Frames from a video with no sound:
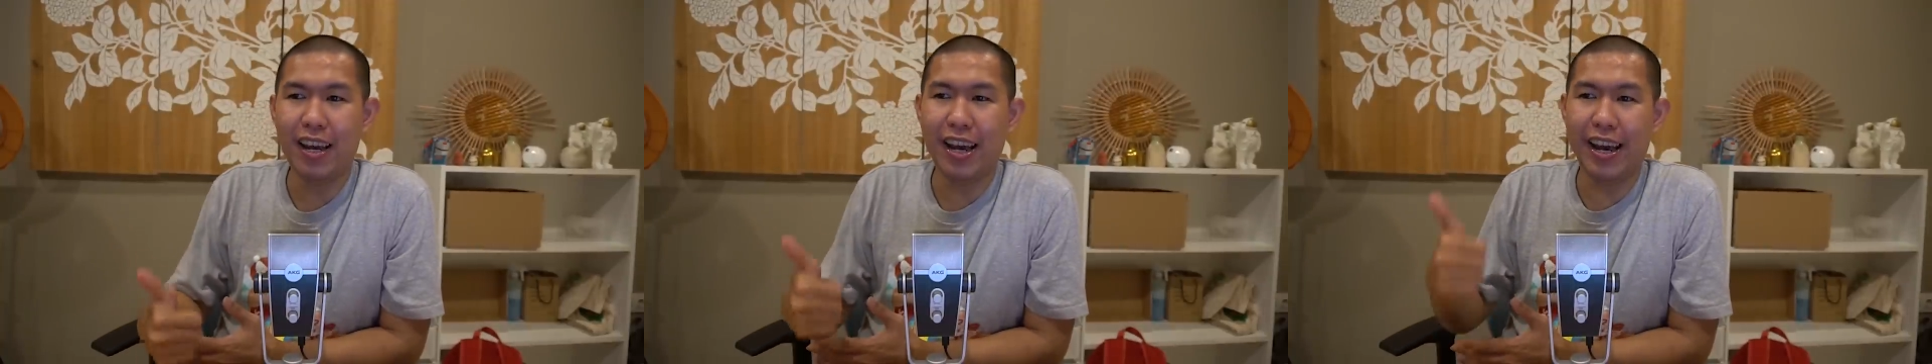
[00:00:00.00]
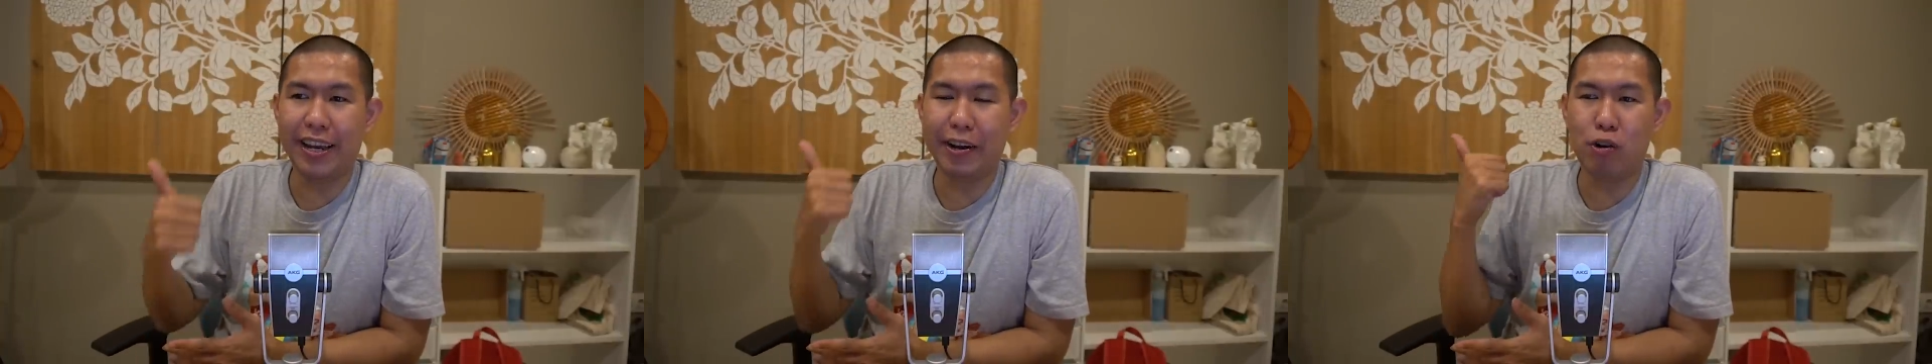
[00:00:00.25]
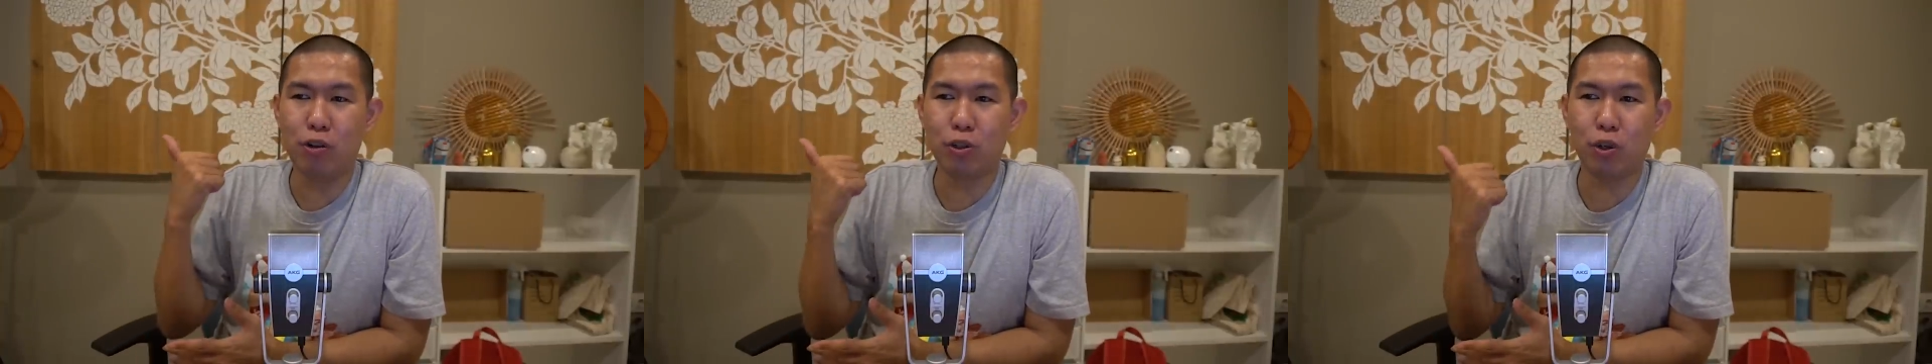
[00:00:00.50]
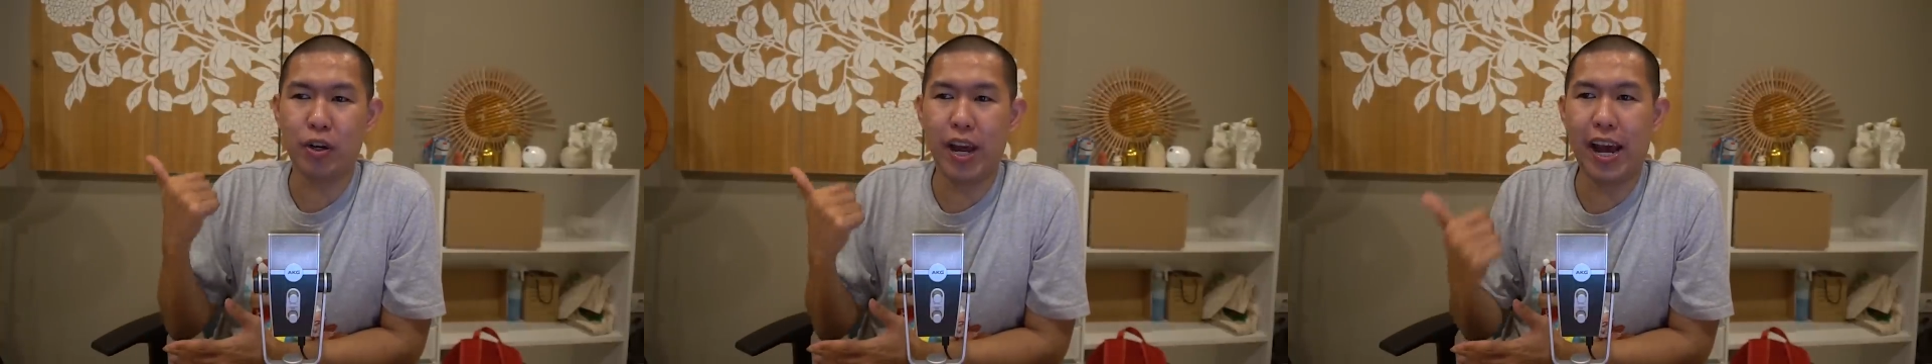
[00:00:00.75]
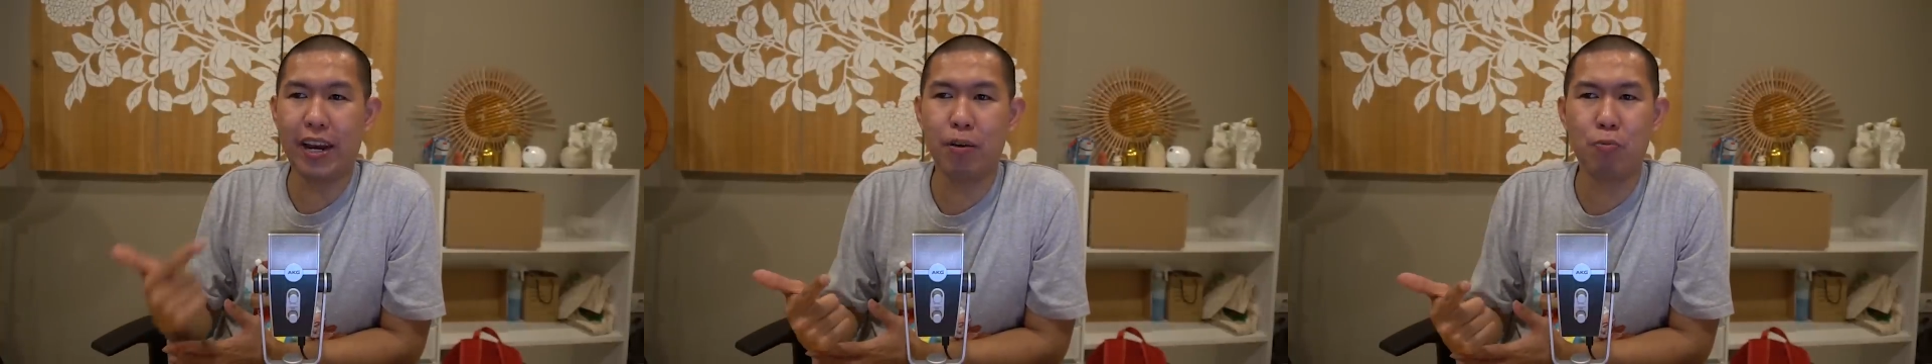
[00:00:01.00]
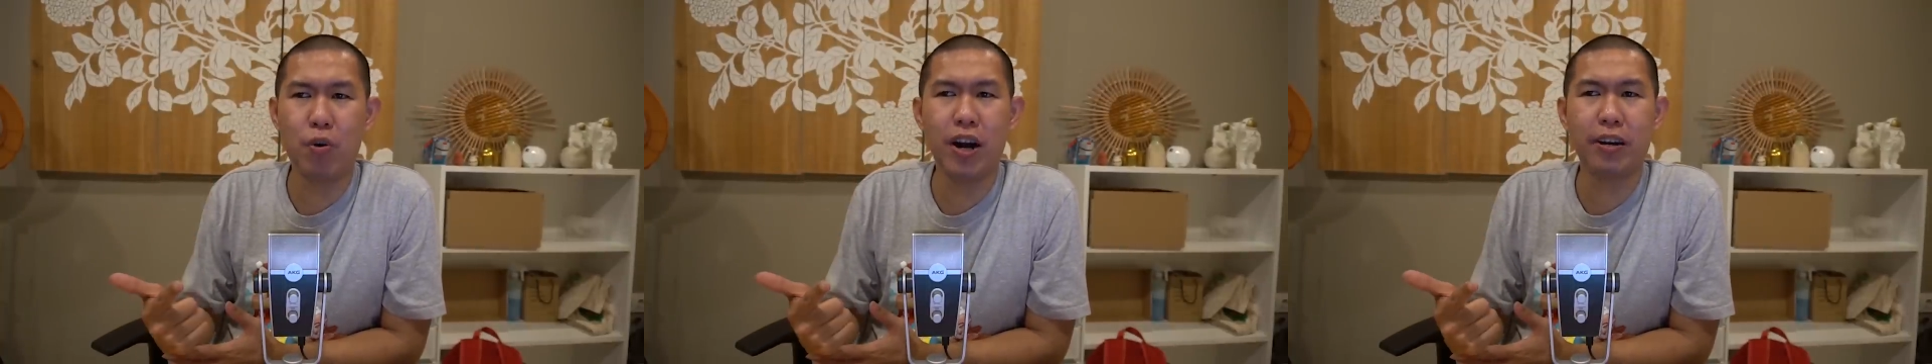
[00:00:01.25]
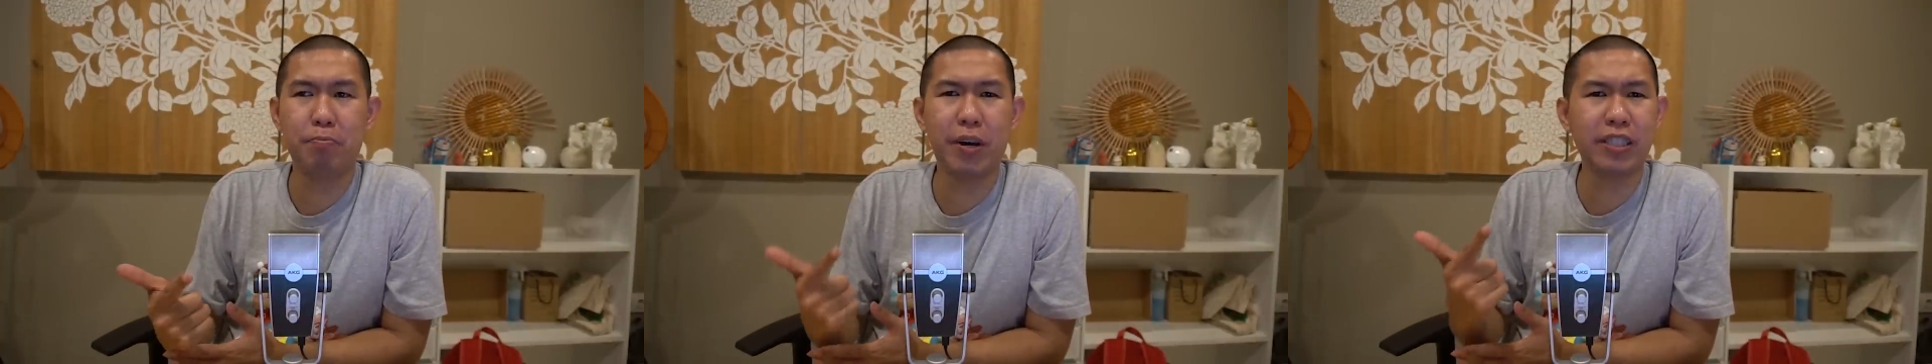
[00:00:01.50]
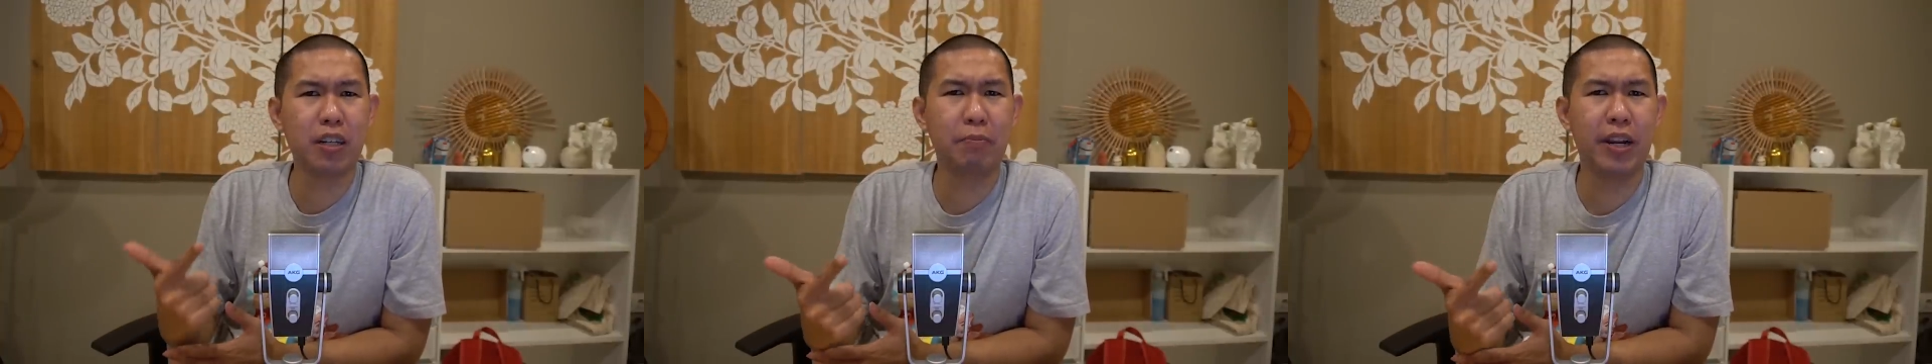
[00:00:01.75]
and then also they had one
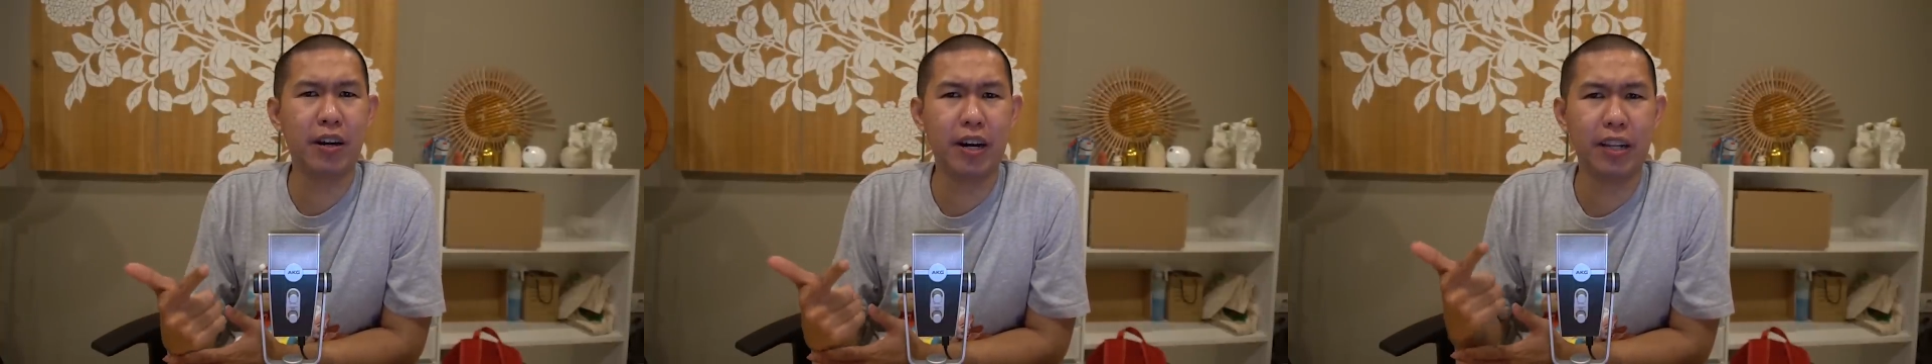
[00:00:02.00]
buzzer beater,